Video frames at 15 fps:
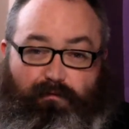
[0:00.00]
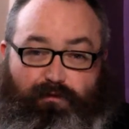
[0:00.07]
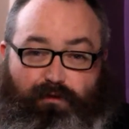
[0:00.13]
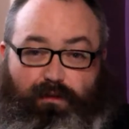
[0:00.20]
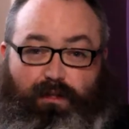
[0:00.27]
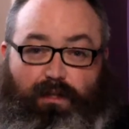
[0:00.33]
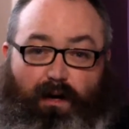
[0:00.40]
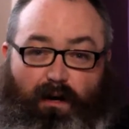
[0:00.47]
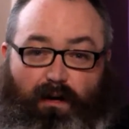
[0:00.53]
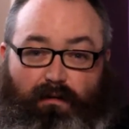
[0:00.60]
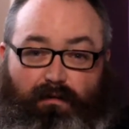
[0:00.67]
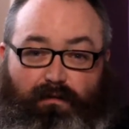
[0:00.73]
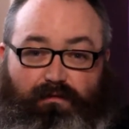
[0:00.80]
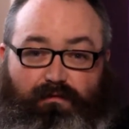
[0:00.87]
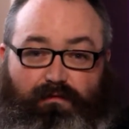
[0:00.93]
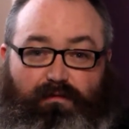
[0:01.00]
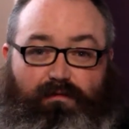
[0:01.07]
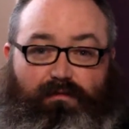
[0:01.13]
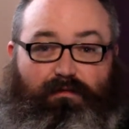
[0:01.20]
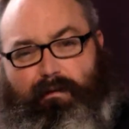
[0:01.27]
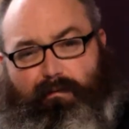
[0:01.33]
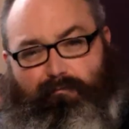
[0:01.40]
Judy Garland.
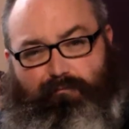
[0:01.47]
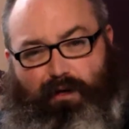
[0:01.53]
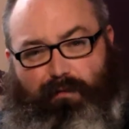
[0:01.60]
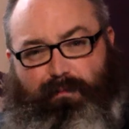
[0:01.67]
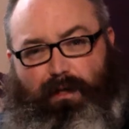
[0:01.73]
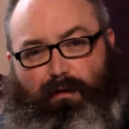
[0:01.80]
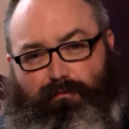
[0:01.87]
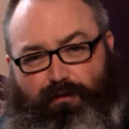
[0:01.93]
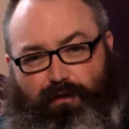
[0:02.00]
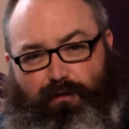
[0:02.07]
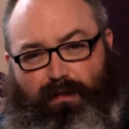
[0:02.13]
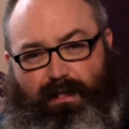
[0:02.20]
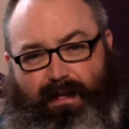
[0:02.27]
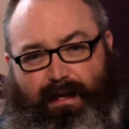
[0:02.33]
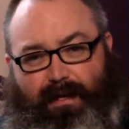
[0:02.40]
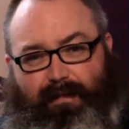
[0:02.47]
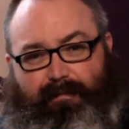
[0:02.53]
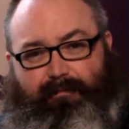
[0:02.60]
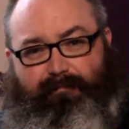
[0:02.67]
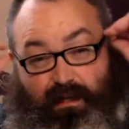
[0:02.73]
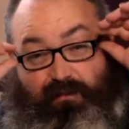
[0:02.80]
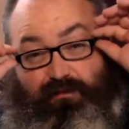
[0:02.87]
Romeo and Juliet.
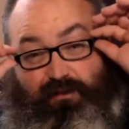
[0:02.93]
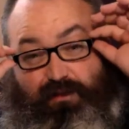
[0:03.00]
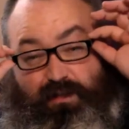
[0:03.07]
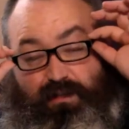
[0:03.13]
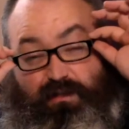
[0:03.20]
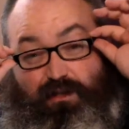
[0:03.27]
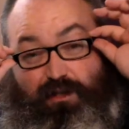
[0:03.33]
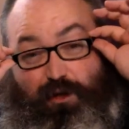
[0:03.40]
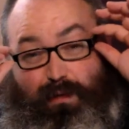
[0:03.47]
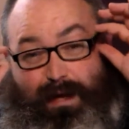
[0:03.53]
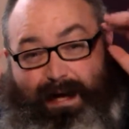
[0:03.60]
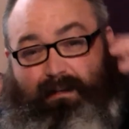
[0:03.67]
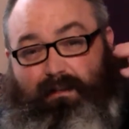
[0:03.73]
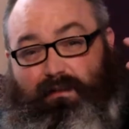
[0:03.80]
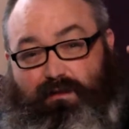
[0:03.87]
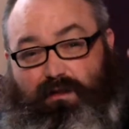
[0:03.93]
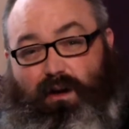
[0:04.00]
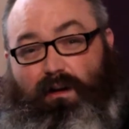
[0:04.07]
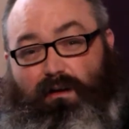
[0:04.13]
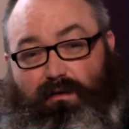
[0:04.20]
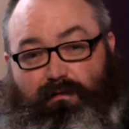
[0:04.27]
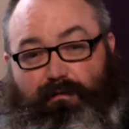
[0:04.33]
And she's in the new Alex
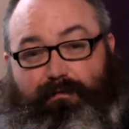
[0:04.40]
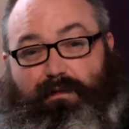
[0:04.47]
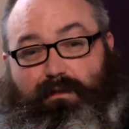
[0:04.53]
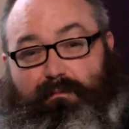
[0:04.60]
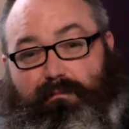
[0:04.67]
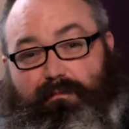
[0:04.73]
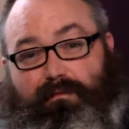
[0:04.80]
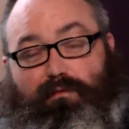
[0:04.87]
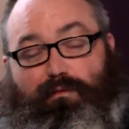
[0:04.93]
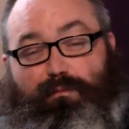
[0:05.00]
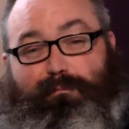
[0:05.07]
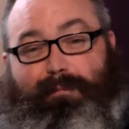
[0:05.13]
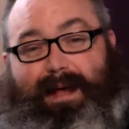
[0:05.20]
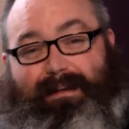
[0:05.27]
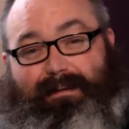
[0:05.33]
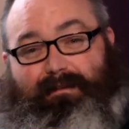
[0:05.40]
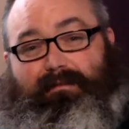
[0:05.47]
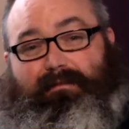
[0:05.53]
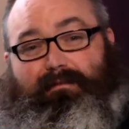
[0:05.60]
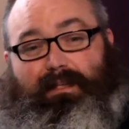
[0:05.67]
Garland film called Men.